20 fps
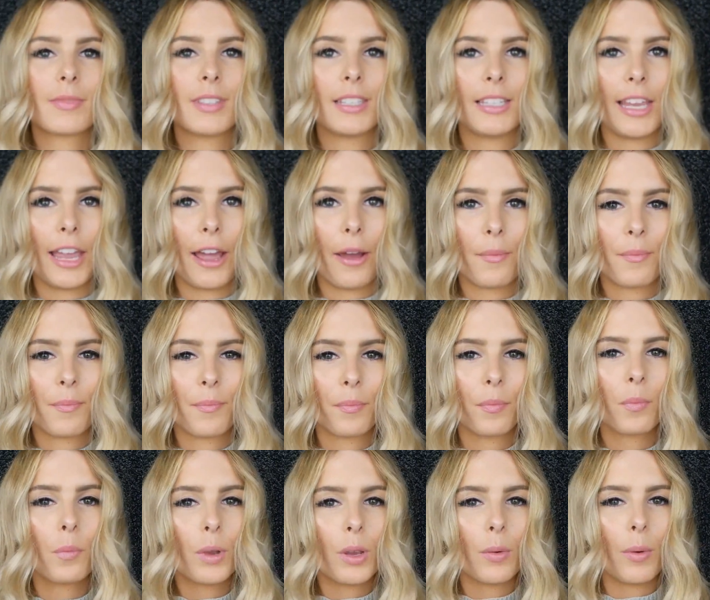Yeah,
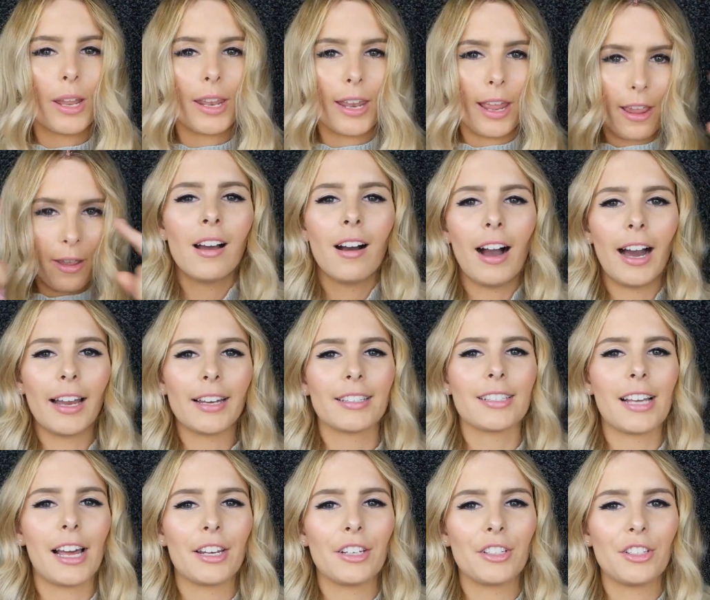we went there. I
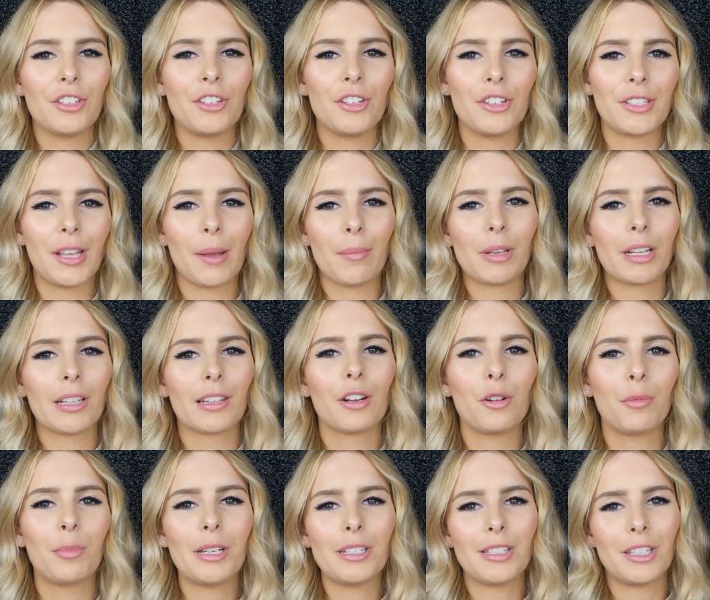decided to do something a
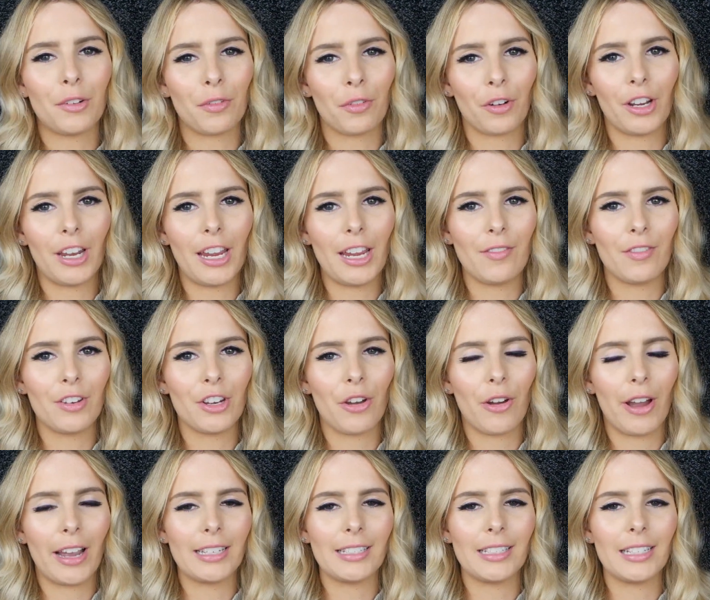little bit different, even
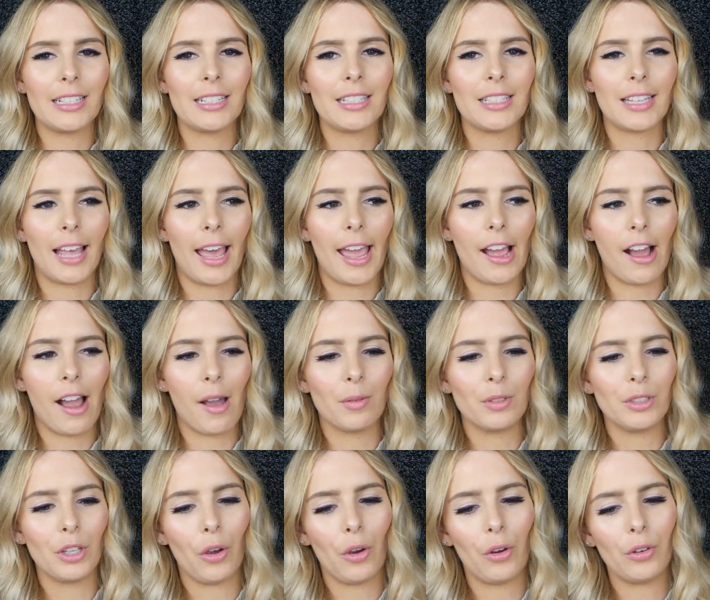though I did say I
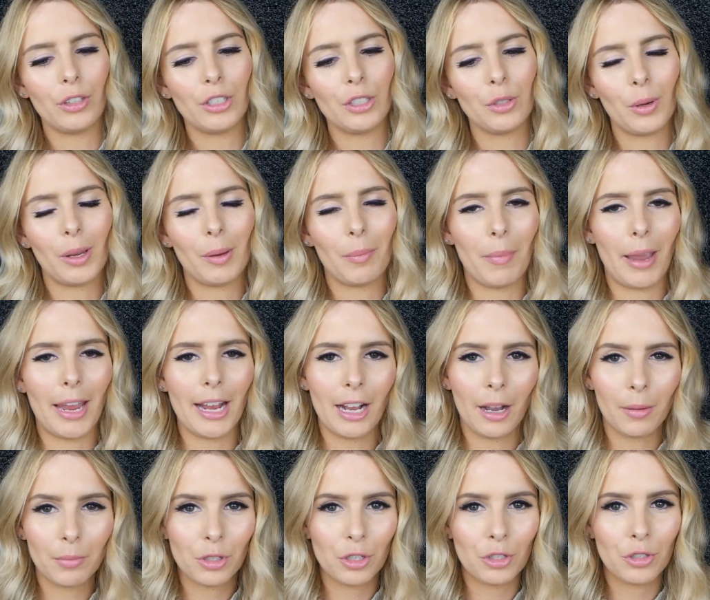was only doing
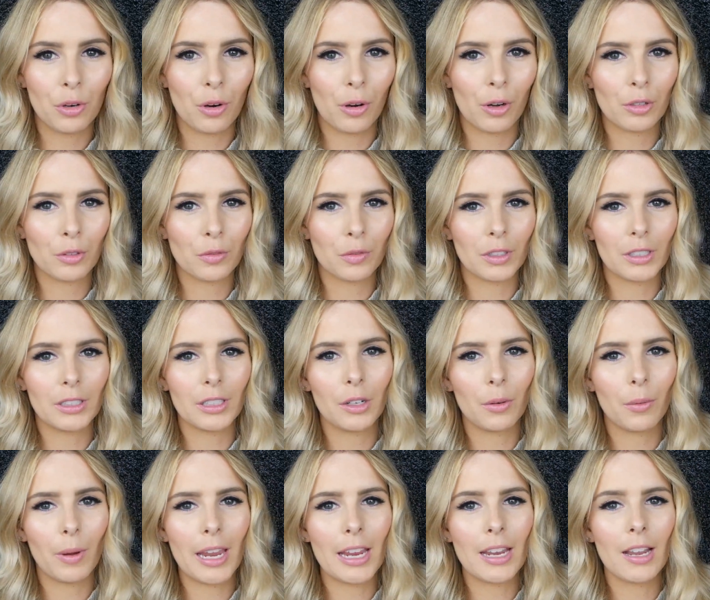makeup tutorials for
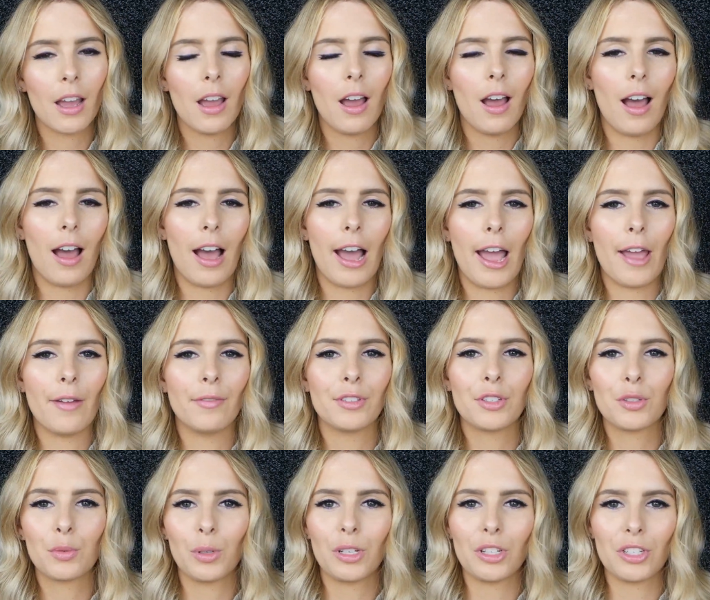Glitter Week. I've
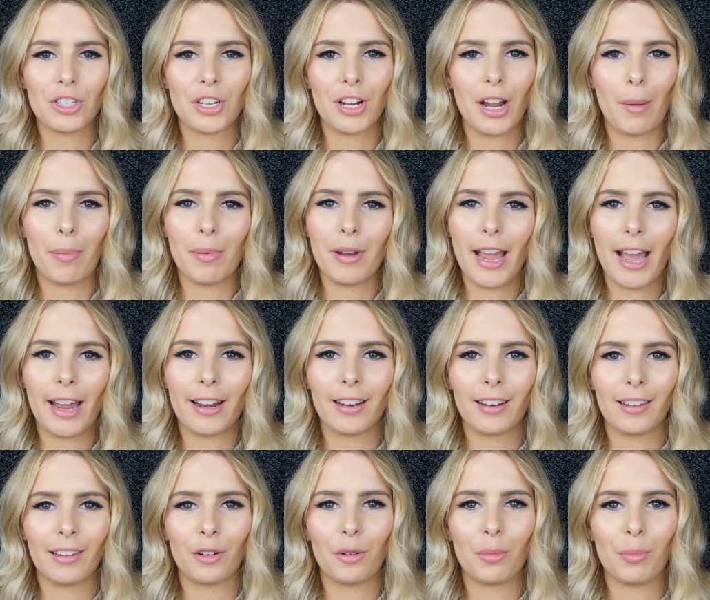switched it up and
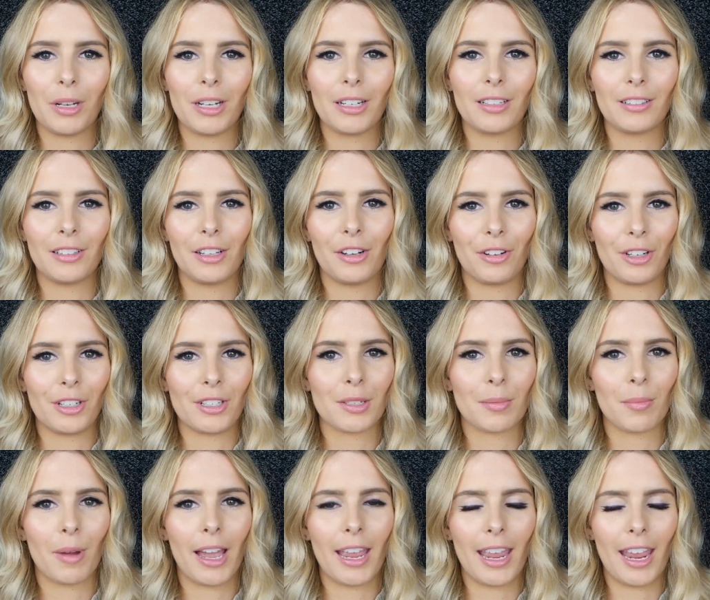added a little bit of glitter
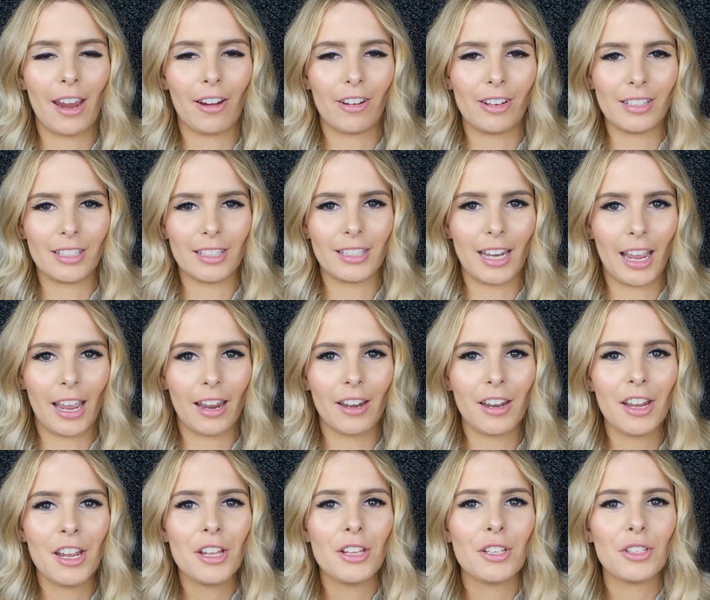into my hair
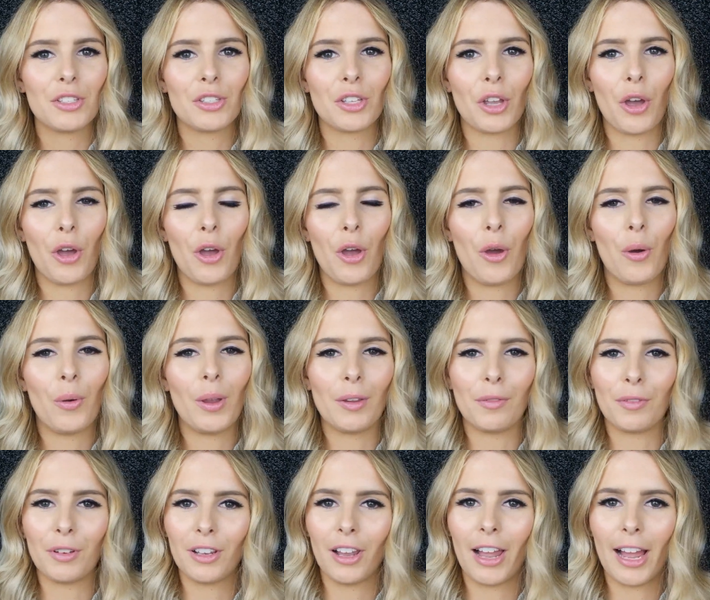instead. So
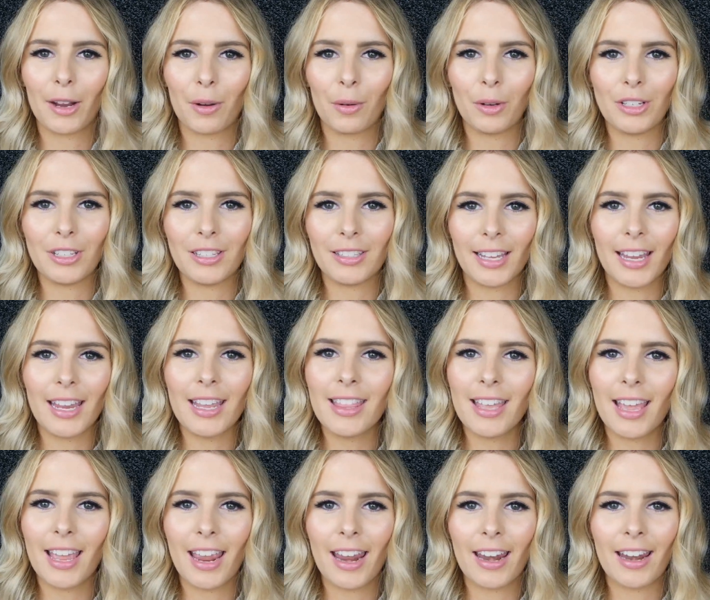if you like what you see,
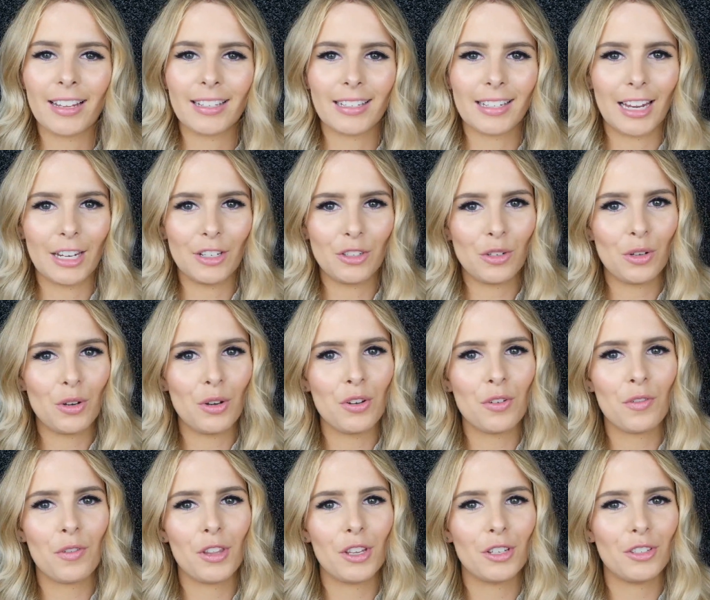then stay
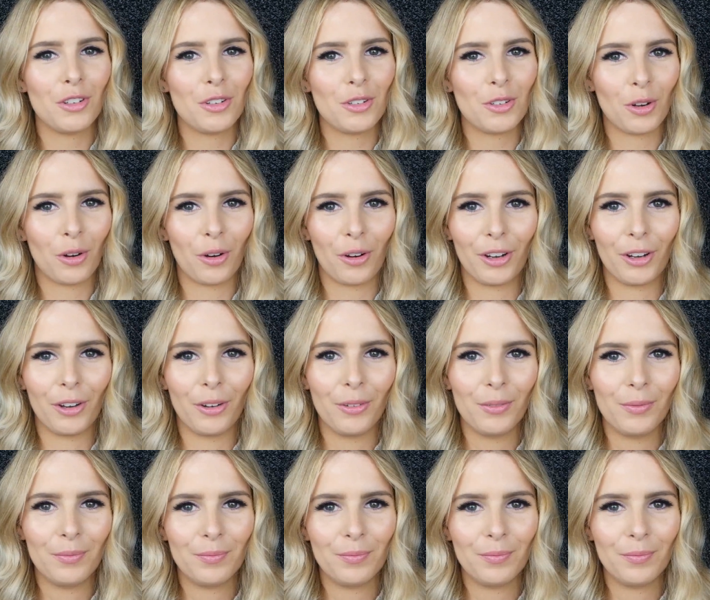tuned for the tutorial.